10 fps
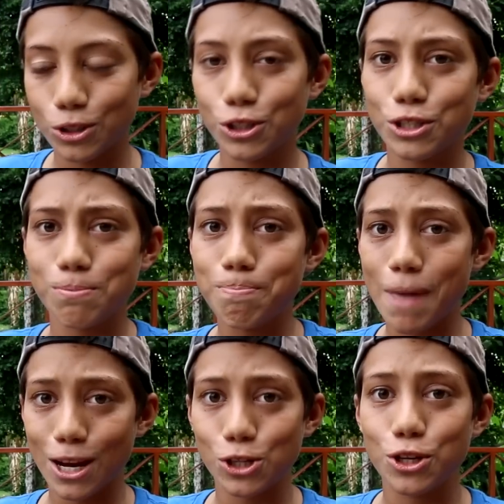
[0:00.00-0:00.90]
So just
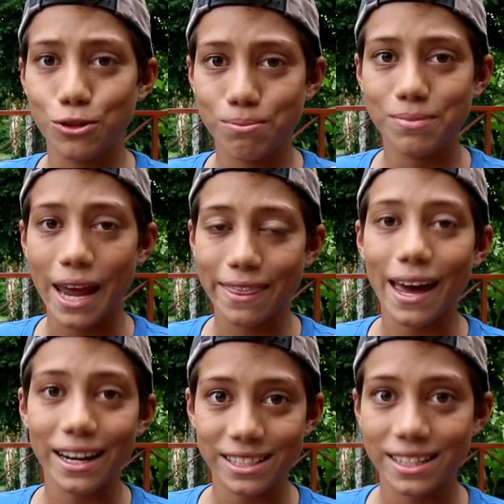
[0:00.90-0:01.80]
make sure you take
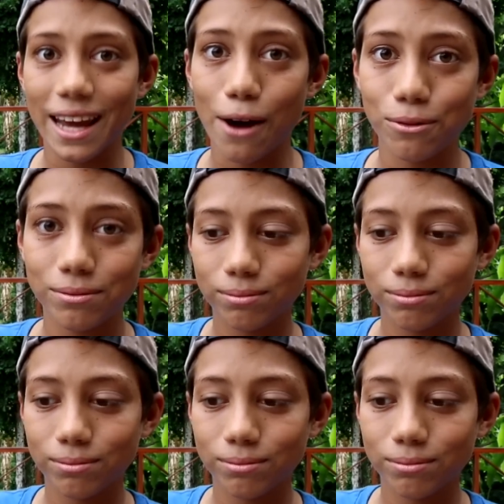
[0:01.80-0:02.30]
that into account.